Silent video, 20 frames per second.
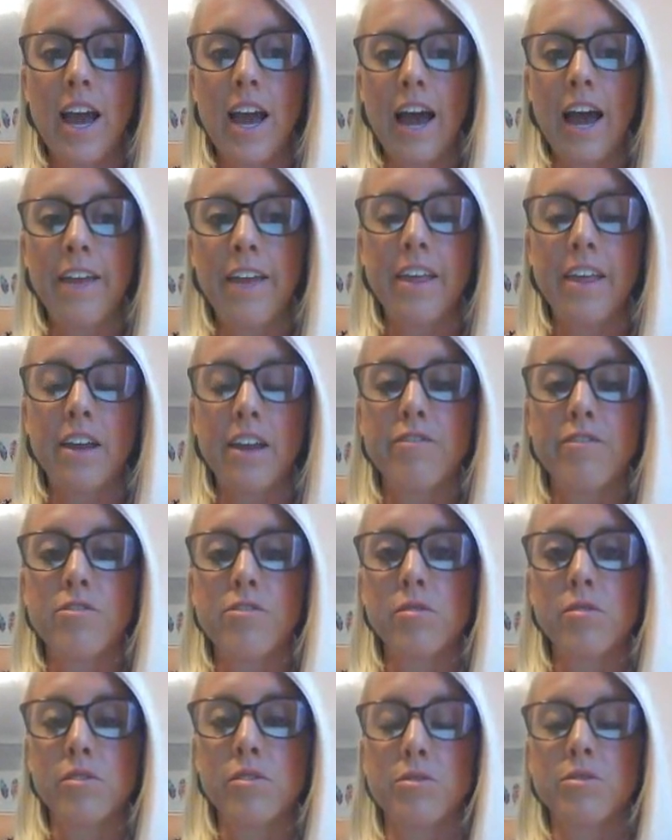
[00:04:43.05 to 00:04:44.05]
And then, of
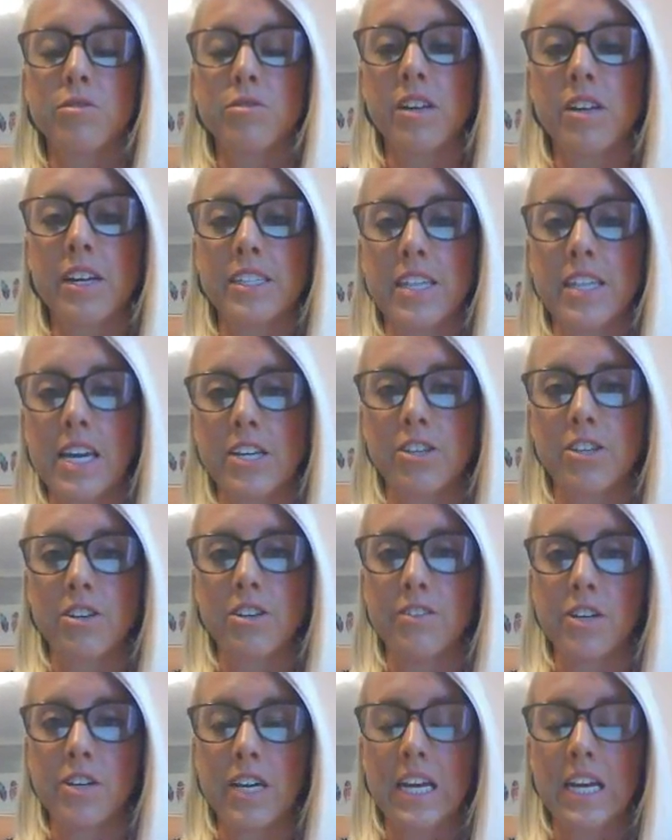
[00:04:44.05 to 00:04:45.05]
course, organisation
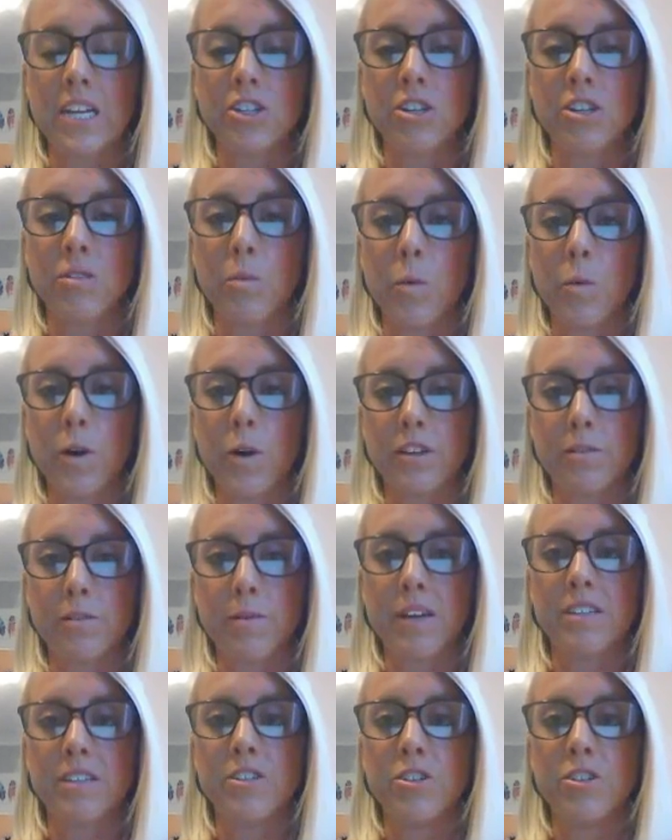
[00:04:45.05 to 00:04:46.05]
of your kitchen
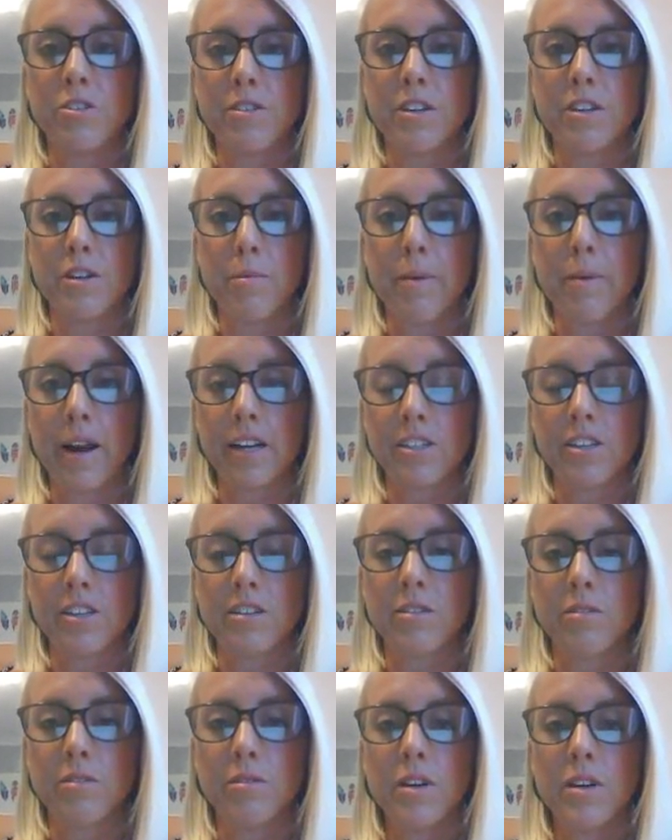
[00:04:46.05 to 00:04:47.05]
workspace during your
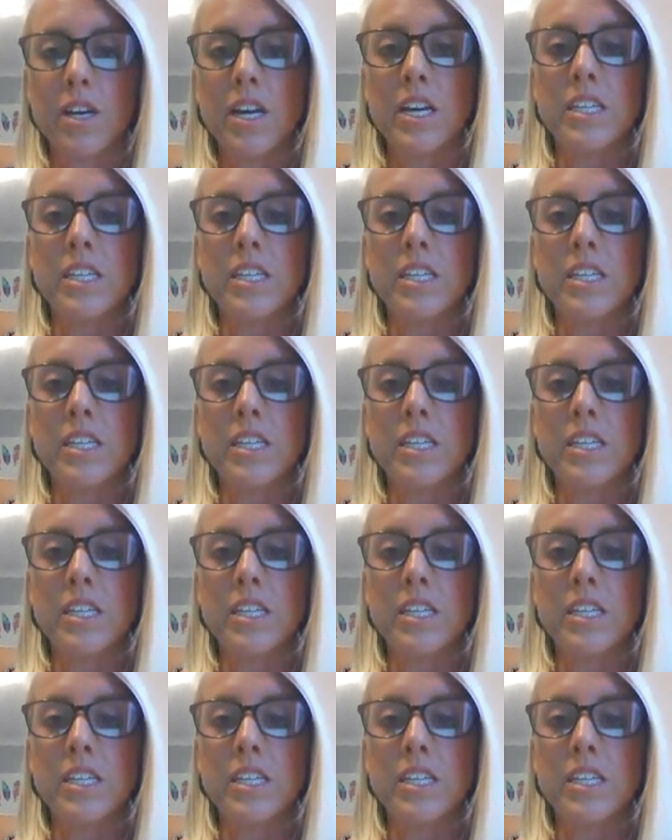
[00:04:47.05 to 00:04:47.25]
practical.